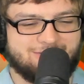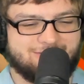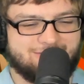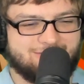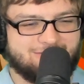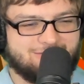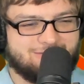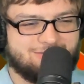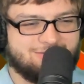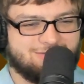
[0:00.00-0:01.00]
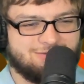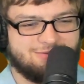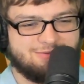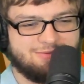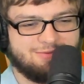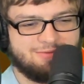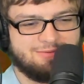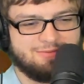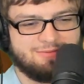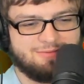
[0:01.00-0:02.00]

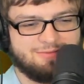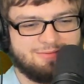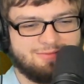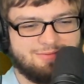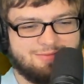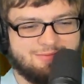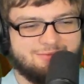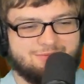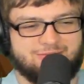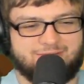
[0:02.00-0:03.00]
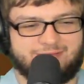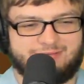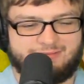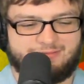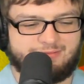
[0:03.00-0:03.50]
No words are spoken by the person on screen.